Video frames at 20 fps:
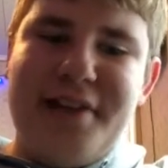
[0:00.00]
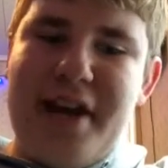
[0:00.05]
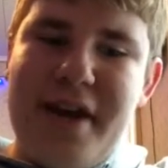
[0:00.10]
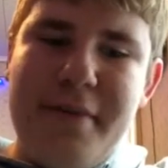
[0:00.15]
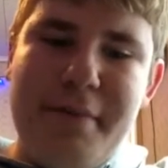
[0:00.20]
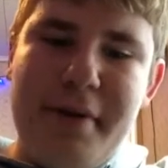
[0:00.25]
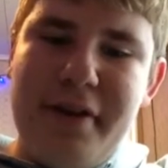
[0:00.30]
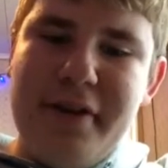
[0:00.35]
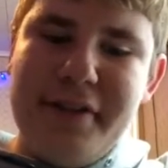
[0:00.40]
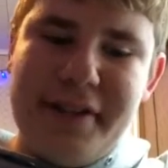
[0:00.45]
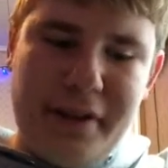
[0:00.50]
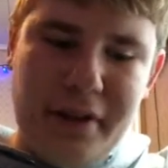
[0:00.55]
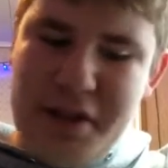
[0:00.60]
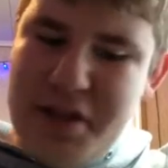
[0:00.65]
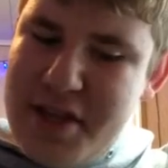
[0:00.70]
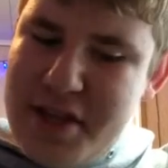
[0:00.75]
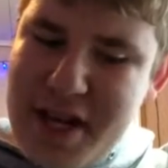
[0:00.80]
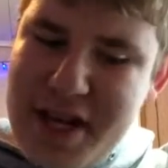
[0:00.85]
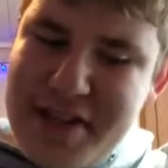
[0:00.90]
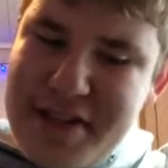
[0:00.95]
The only
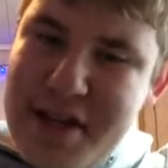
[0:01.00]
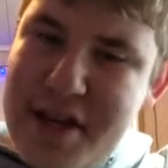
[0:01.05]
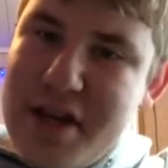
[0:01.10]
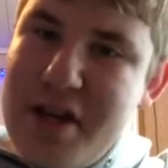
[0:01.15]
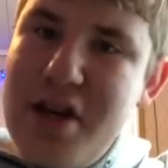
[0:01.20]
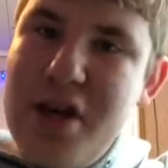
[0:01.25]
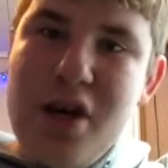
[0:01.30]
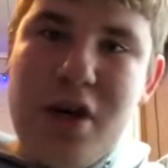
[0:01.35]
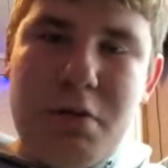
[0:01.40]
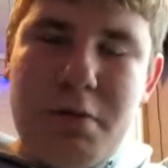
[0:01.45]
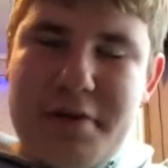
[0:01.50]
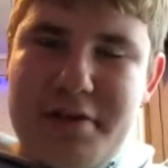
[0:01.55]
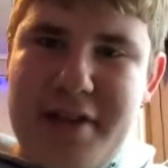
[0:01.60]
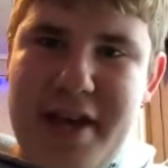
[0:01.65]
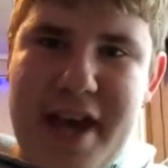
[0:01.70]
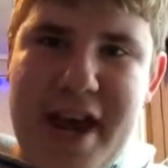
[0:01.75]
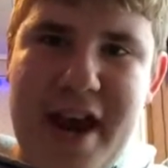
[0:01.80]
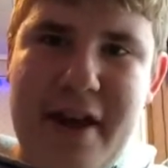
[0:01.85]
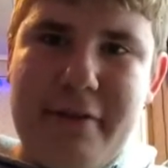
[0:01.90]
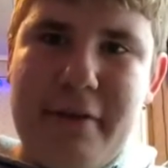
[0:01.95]
thing I did was the
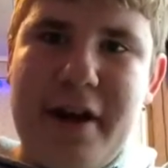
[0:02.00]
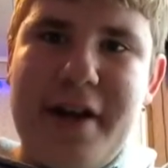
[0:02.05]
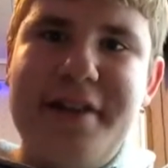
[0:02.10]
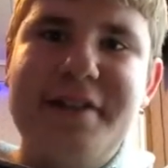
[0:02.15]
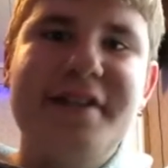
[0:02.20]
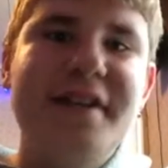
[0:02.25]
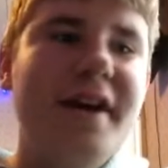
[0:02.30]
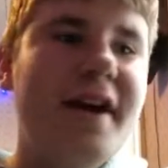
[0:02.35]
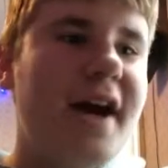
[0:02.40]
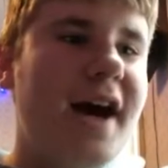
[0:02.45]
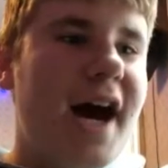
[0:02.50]
hay rides.